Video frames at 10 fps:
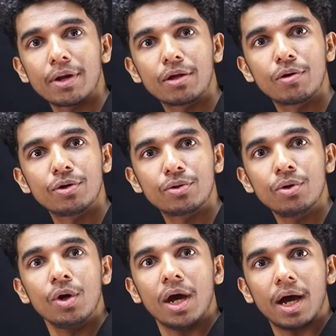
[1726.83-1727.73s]
or equal to
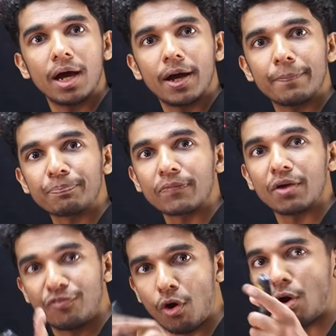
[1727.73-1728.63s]

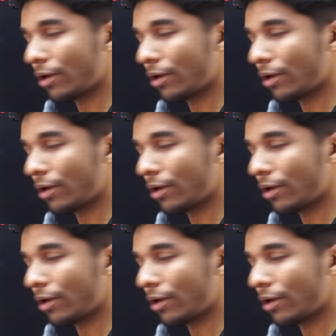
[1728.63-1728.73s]
4